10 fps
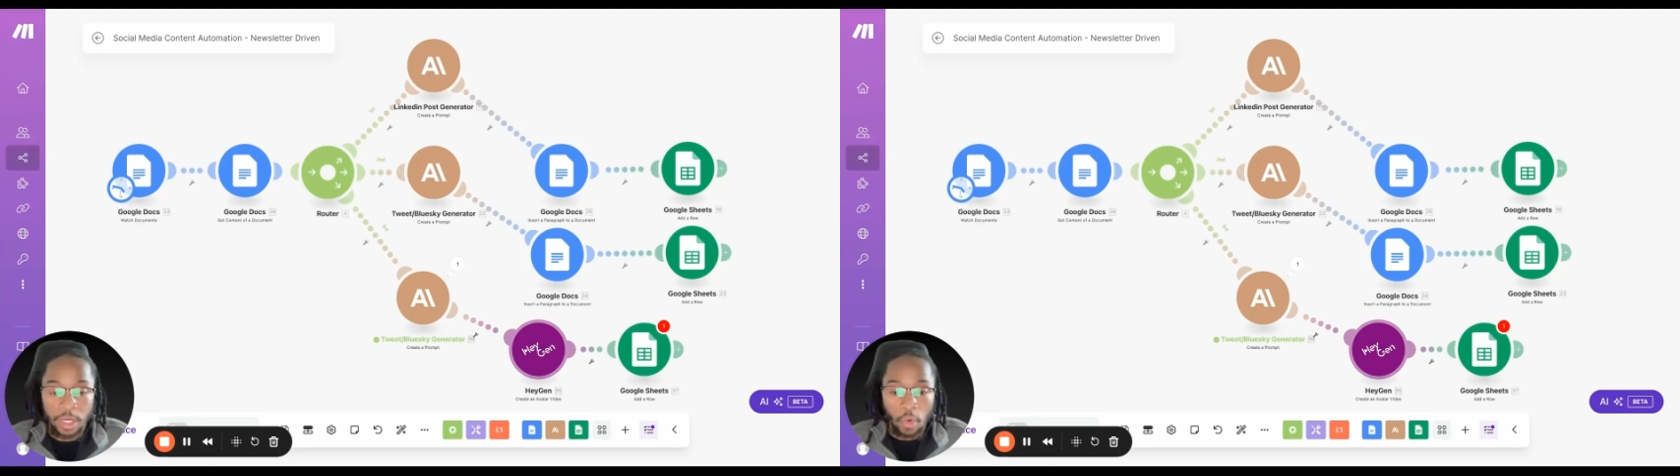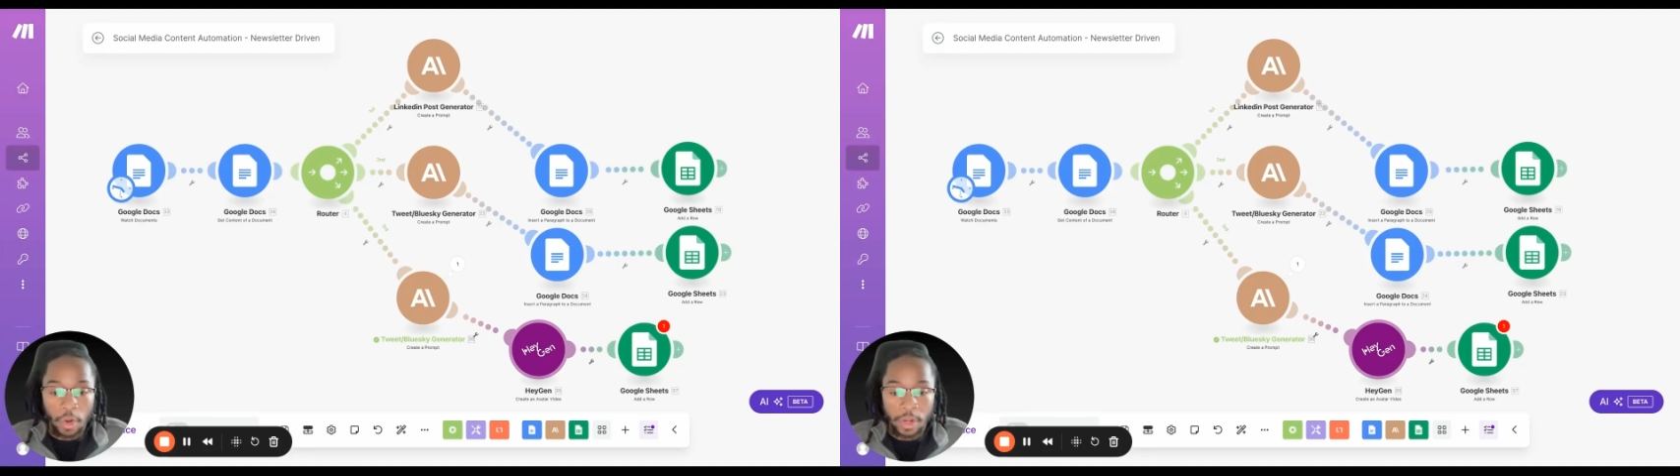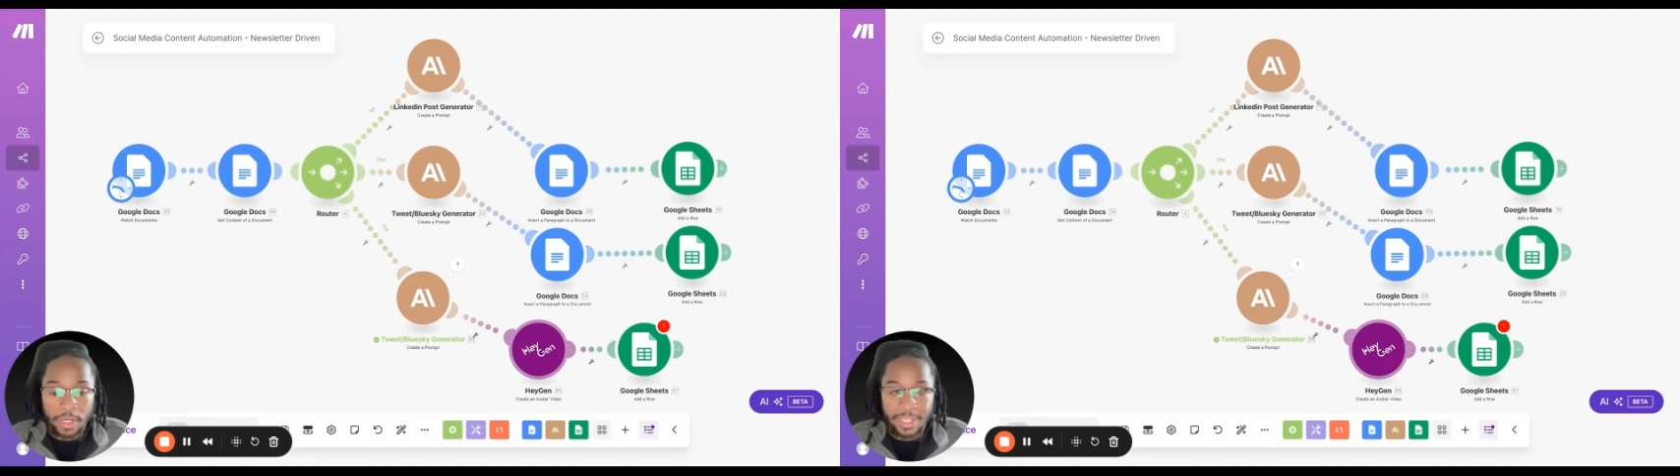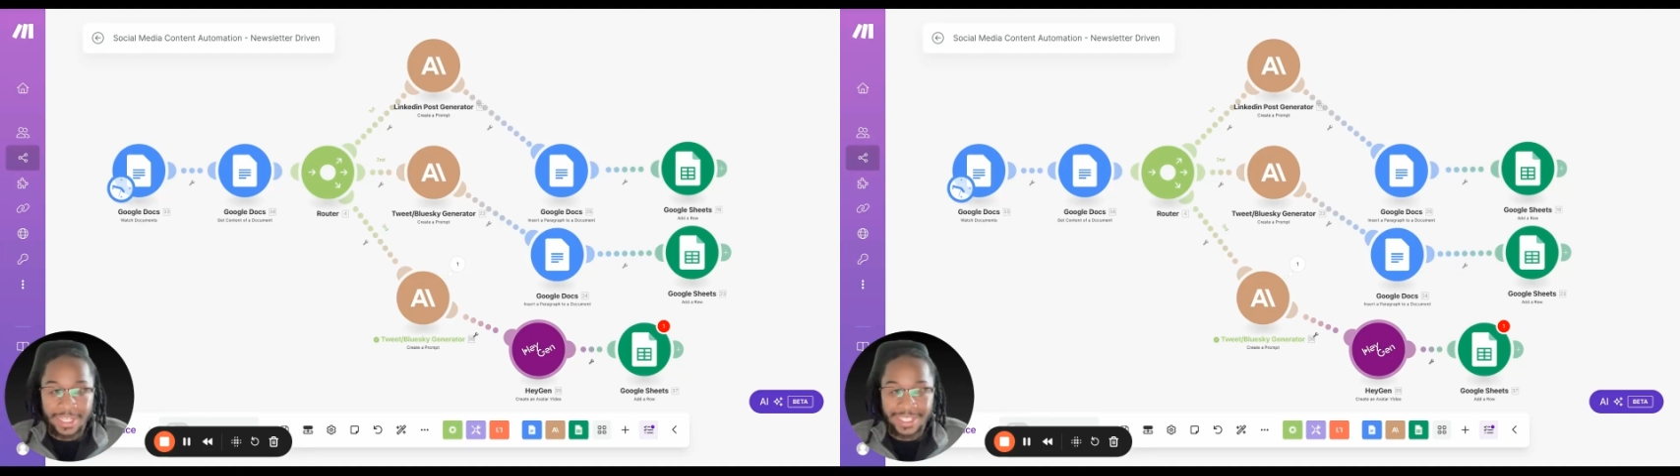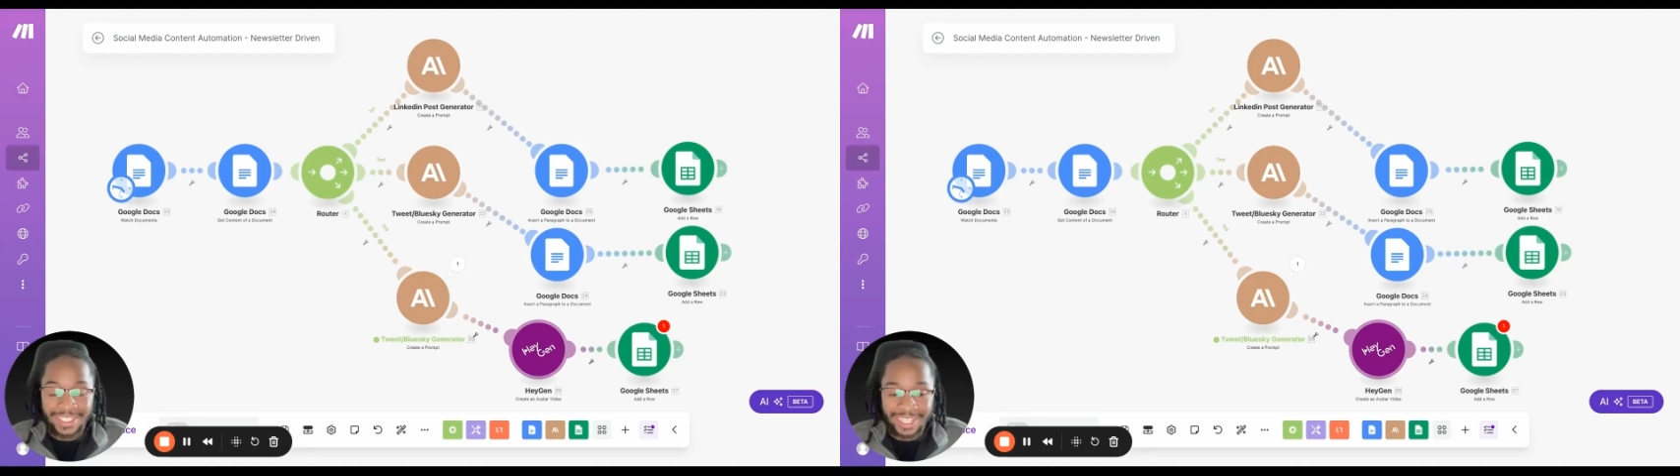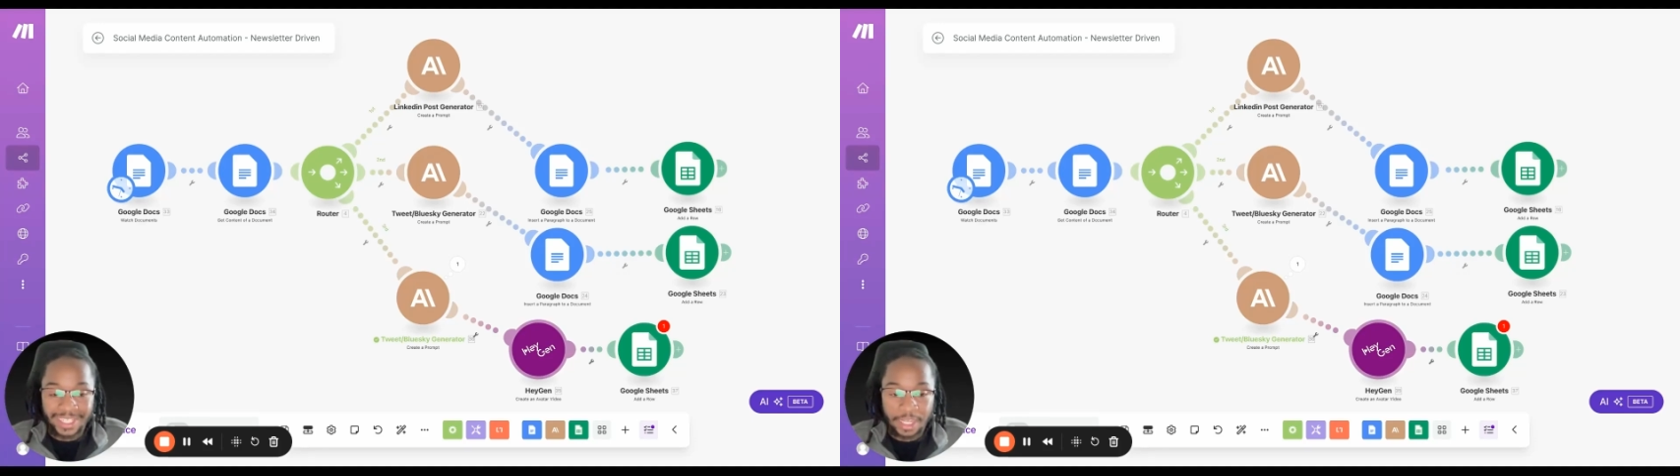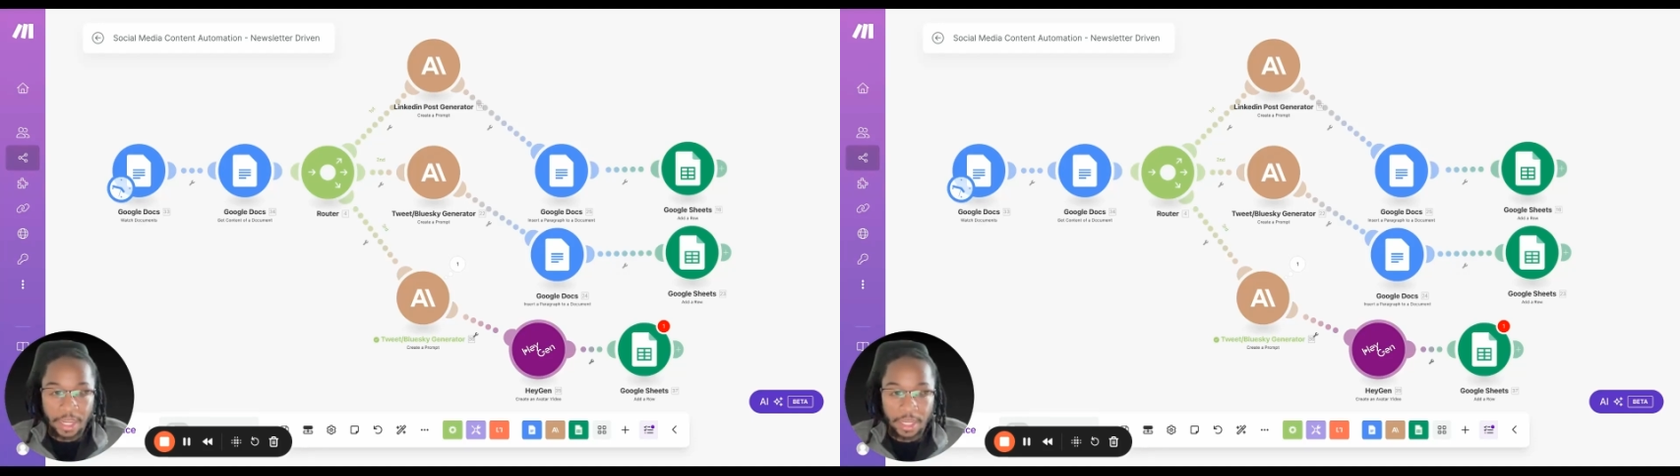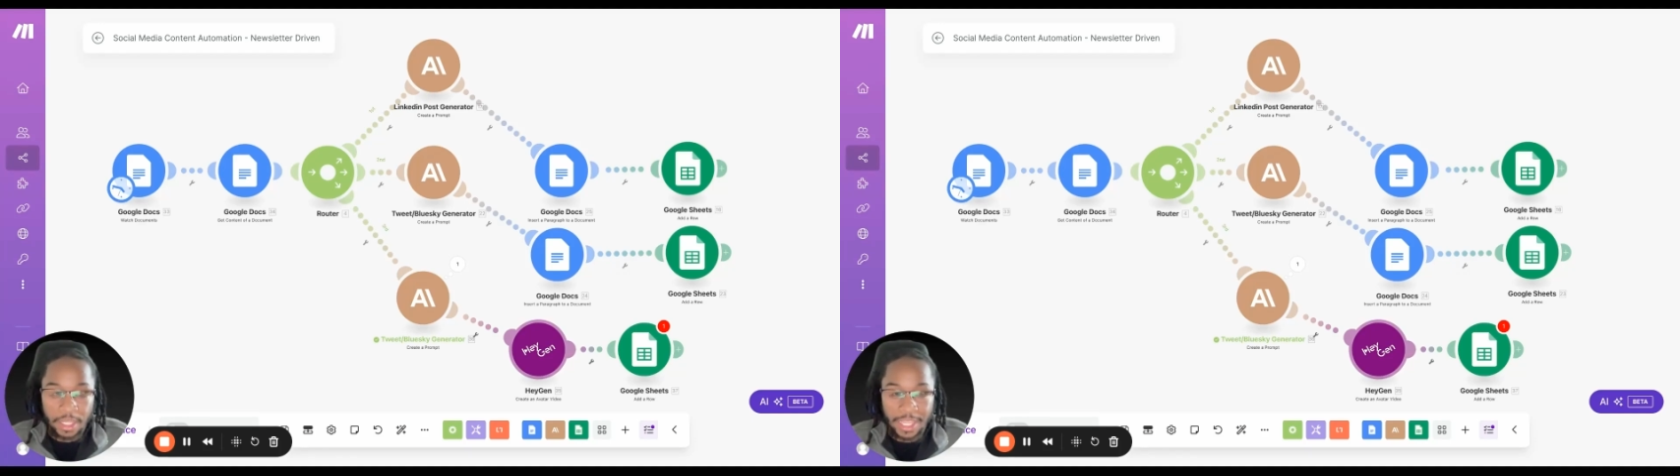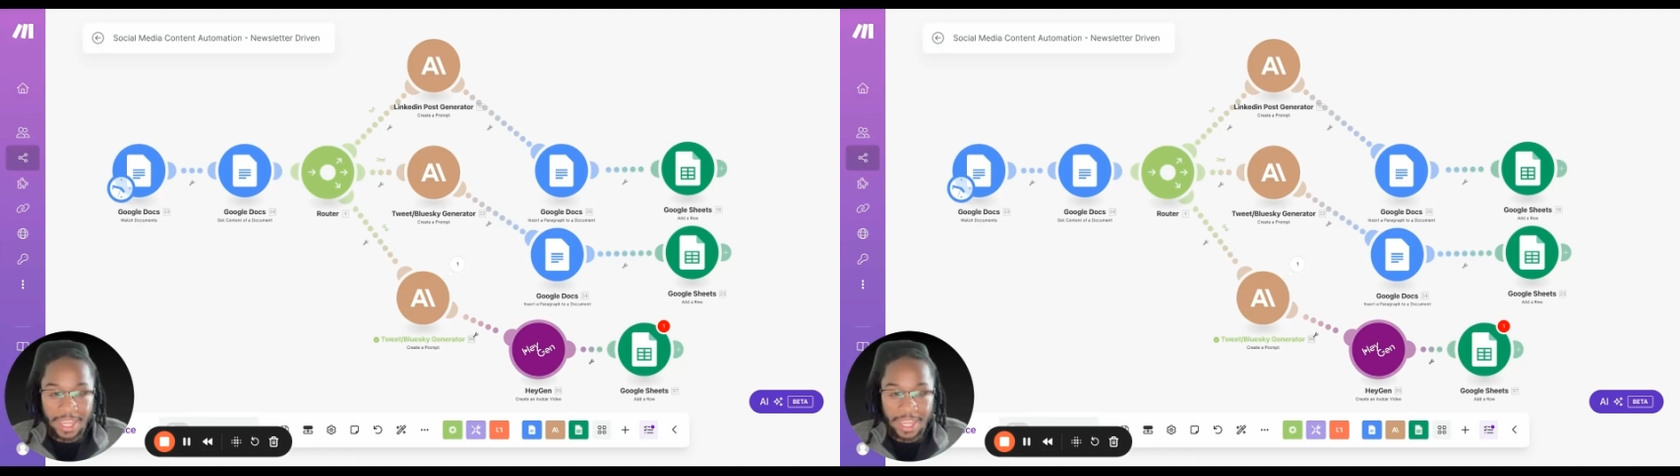or TikTok.